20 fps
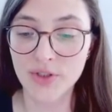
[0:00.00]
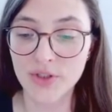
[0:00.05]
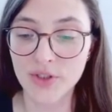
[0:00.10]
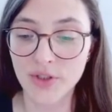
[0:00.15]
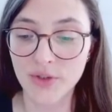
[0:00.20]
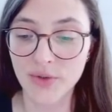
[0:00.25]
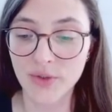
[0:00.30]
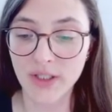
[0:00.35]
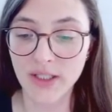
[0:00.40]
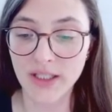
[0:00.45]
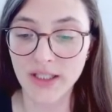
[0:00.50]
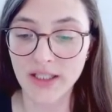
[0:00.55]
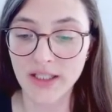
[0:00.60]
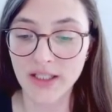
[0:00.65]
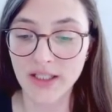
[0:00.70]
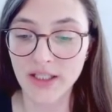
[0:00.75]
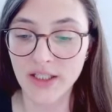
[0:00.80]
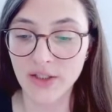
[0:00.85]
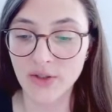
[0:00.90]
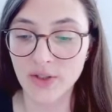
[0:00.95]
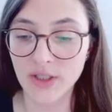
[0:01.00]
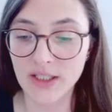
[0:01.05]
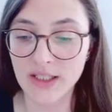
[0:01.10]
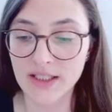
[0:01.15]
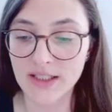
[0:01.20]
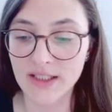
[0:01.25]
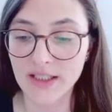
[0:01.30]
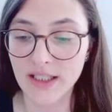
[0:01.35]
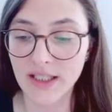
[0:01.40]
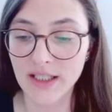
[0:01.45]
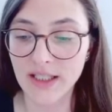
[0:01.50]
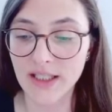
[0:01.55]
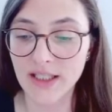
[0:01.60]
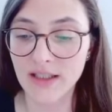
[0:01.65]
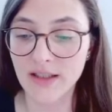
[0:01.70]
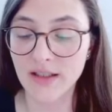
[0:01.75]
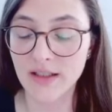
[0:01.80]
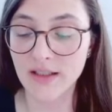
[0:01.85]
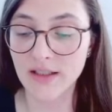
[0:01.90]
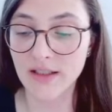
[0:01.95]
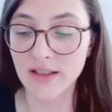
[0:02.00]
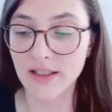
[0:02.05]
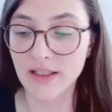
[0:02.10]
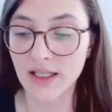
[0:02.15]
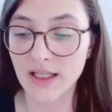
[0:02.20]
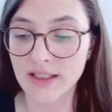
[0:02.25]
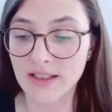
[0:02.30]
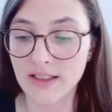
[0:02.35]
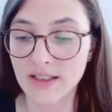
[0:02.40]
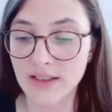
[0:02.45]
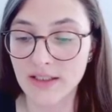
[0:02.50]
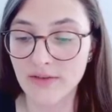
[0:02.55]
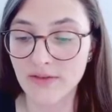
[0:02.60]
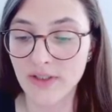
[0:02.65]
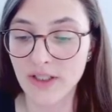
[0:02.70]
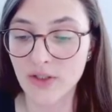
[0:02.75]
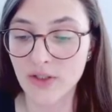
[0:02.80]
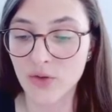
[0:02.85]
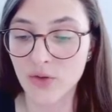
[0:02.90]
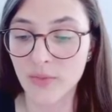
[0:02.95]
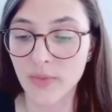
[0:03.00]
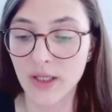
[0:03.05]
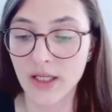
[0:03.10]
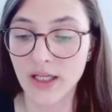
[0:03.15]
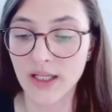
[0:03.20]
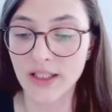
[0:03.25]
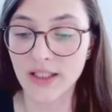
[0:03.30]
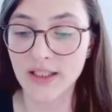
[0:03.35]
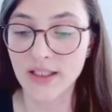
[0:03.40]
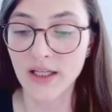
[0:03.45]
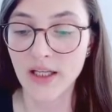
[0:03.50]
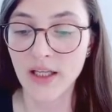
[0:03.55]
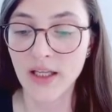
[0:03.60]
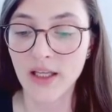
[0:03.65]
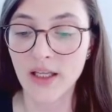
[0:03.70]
So here you can see the Nice DCV command